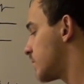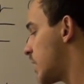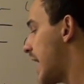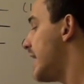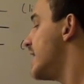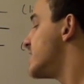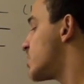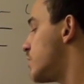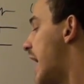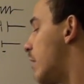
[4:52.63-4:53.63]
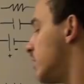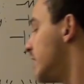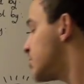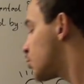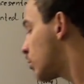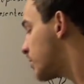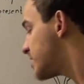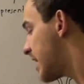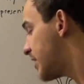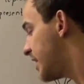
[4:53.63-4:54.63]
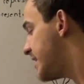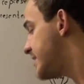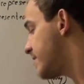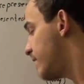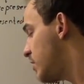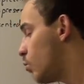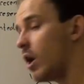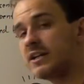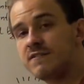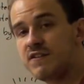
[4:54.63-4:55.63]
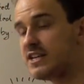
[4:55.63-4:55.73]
Okay? So now let's represent these V1 and